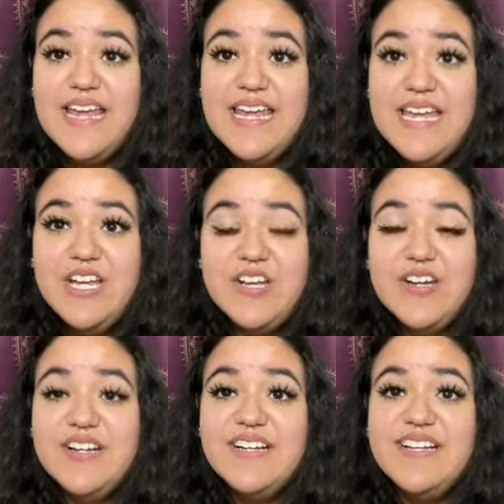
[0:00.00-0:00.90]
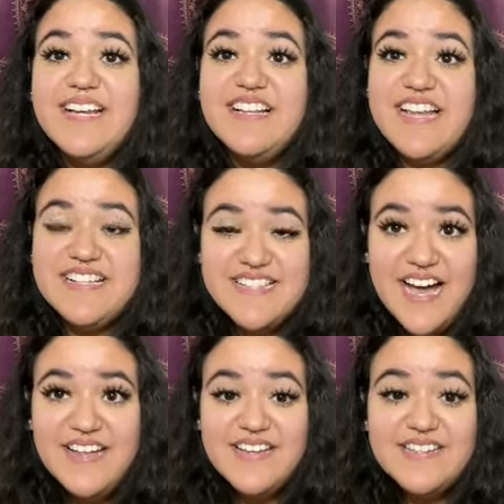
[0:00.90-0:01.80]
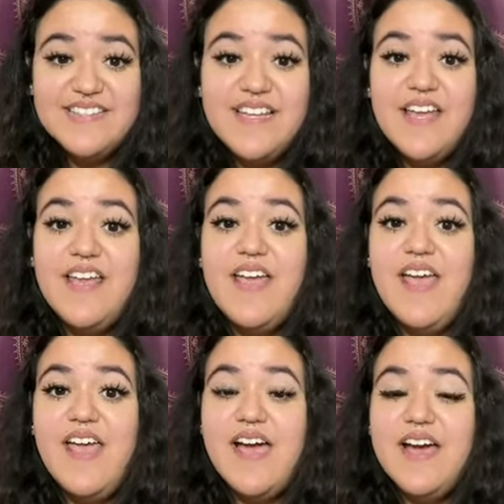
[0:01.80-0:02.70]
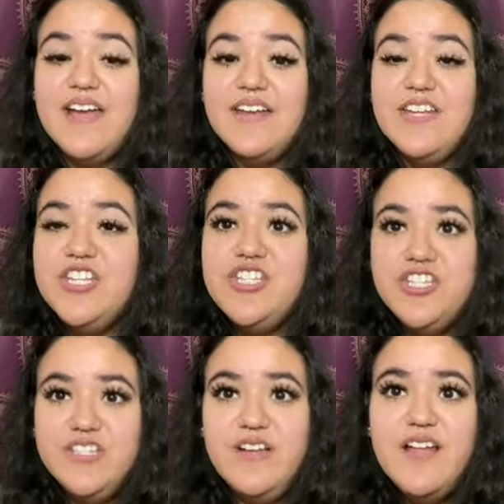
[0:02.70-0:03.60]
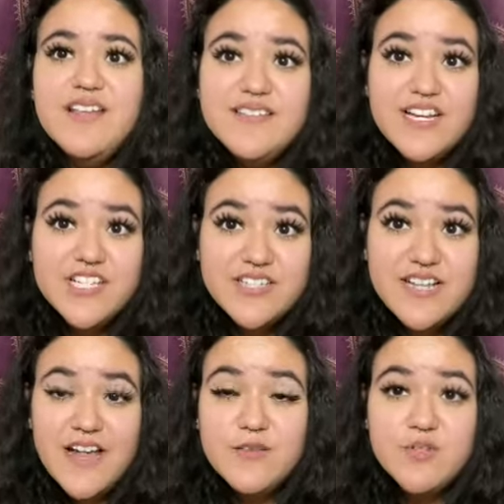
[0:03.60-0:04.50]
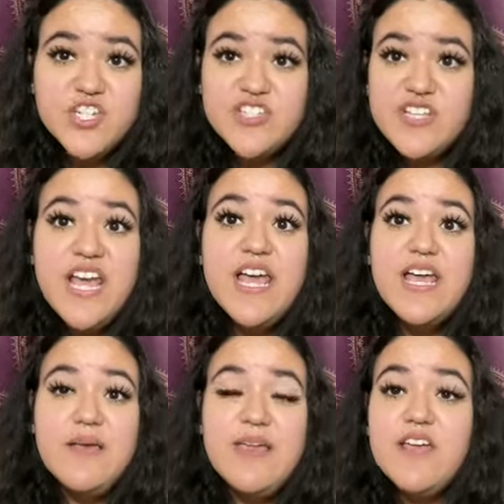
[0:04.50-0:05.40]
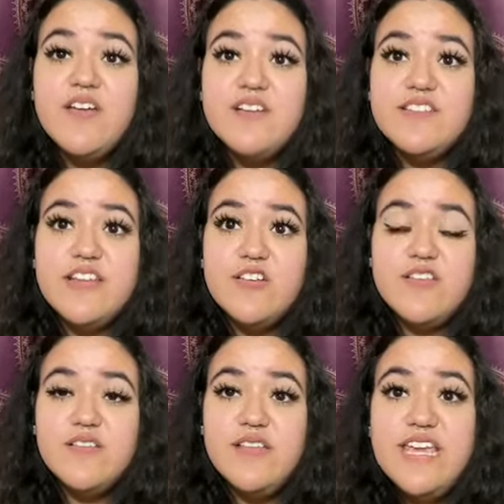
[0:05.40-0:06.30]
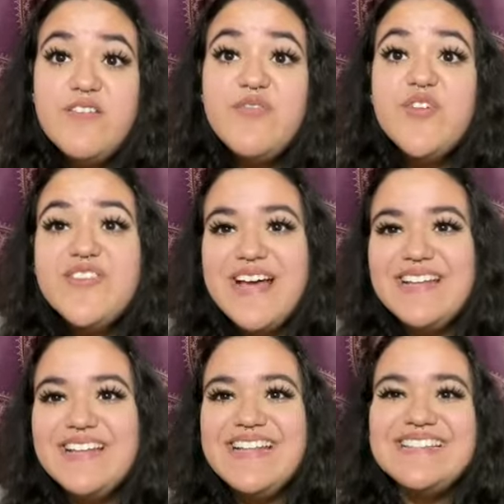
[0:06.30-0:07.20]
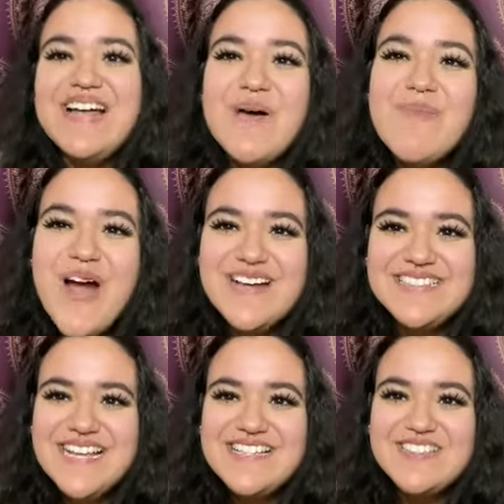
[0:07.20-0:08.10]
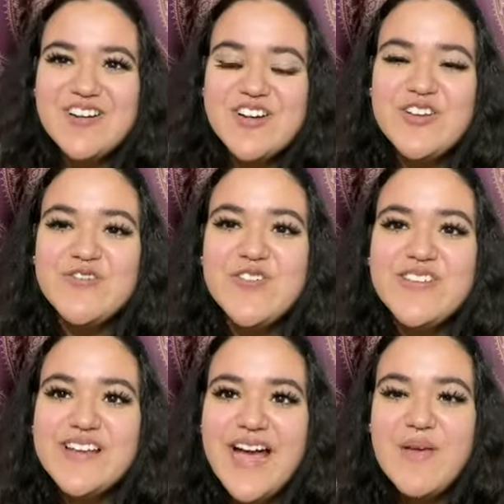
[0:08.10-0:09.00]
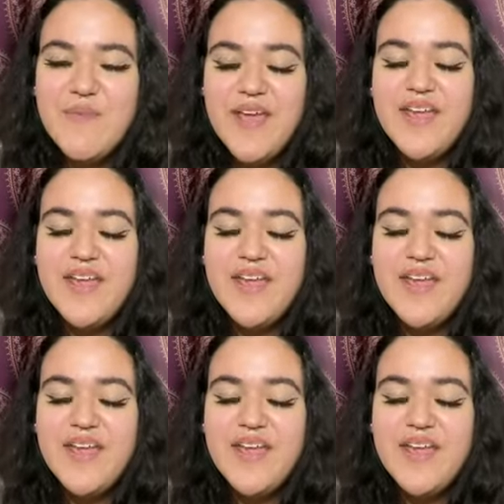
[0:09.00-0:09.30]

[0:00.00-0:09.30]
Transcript: good, like salads and not necessarily just salads, but just eat goods that, eat food that's not processed or, food that I make,